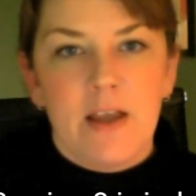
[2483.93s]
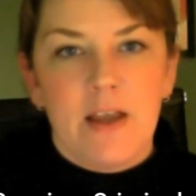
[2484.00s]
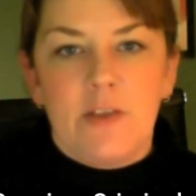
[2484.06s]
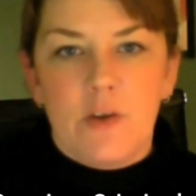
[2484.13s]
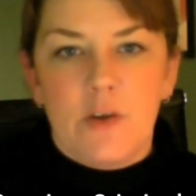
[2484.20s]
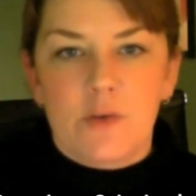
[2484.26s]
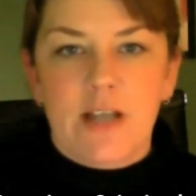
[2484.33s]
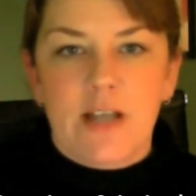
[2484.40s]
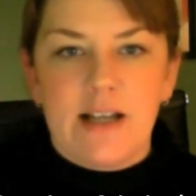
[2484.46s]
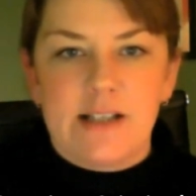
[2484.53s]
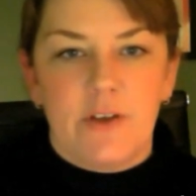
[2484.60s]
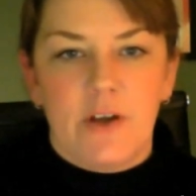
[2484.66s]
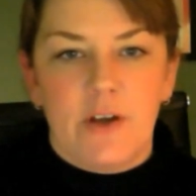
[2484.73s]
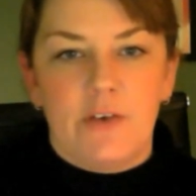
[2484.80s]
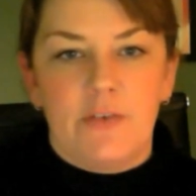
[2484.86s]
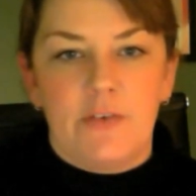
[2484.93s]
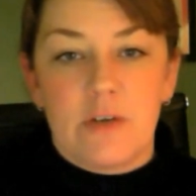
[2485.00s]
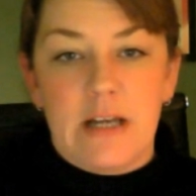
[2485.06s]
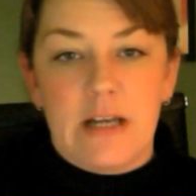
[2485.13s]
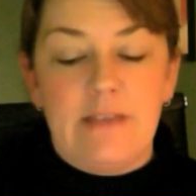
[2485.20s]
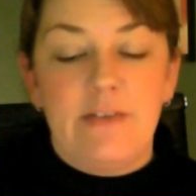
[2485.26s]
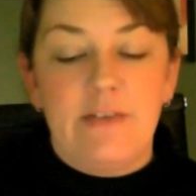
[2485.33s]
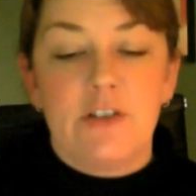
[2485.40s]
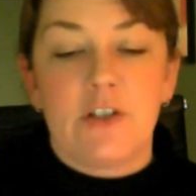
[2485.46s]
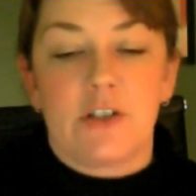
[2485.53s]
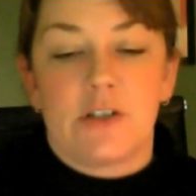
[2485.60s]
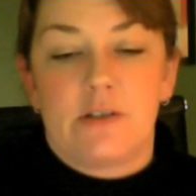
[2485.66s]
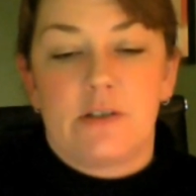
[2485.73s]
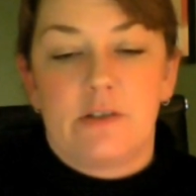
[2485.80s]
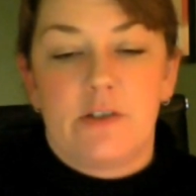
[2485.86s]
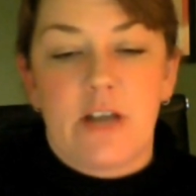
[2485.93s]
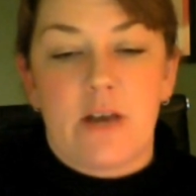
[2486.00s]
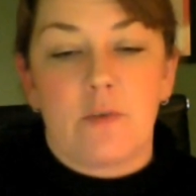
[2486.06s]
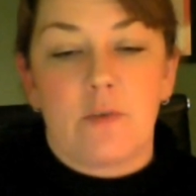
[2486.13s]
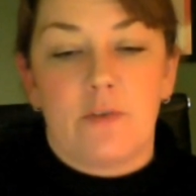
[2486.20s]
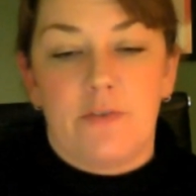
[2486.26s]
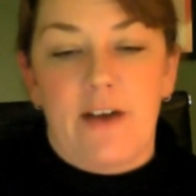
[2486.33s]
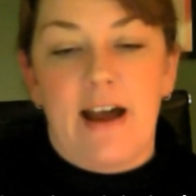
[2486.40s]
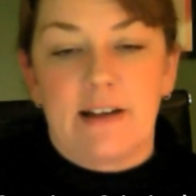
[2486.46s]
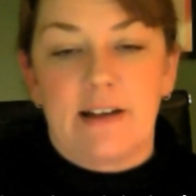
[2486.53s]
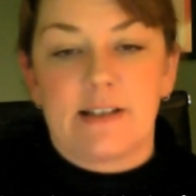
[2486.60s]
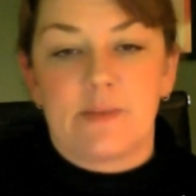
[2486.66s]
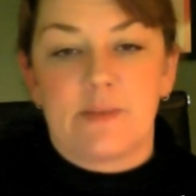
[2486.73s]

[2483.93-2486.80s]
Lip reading: those kinds of even just general facts.